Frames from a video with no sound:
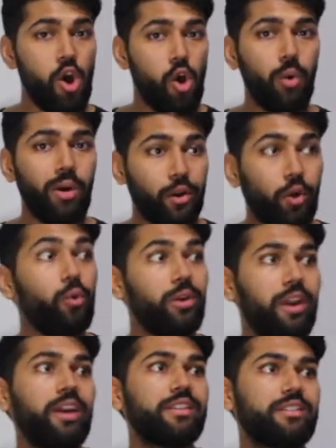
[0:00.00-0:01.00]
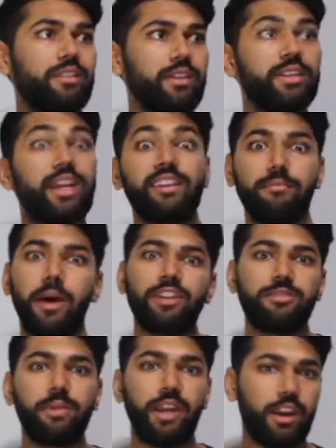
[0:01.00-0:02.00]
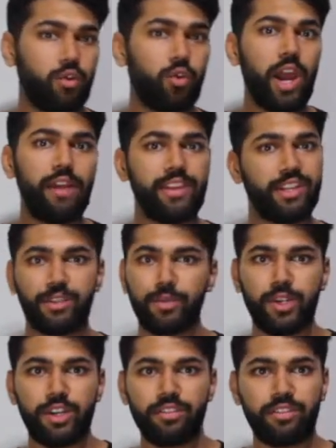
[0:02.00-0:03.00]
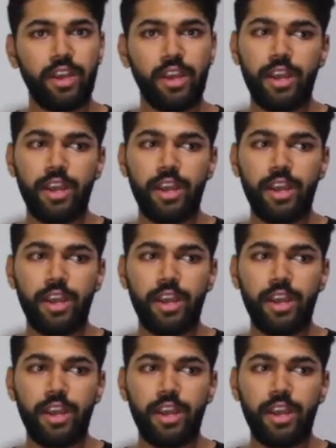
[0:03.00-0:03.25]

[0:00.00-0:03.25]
who are known as attacking batsmen and who have the experience.